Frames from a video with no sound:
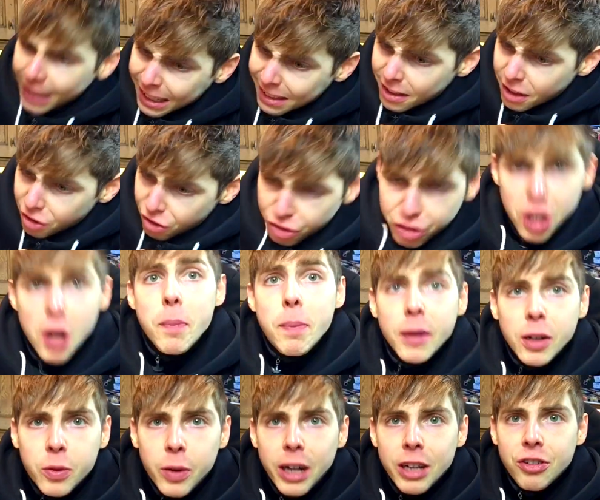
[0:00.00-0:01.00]
That's a
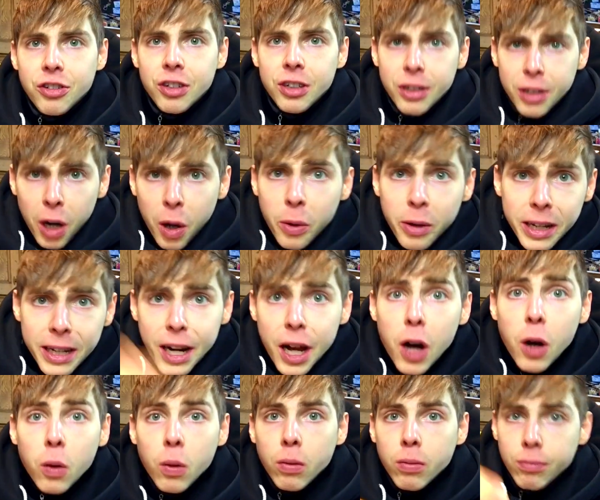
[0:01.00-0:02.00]
stupid question. You already
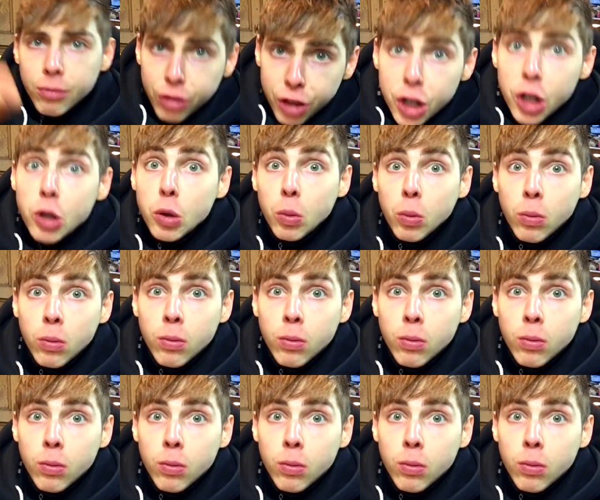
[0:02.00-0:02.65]
know. 2.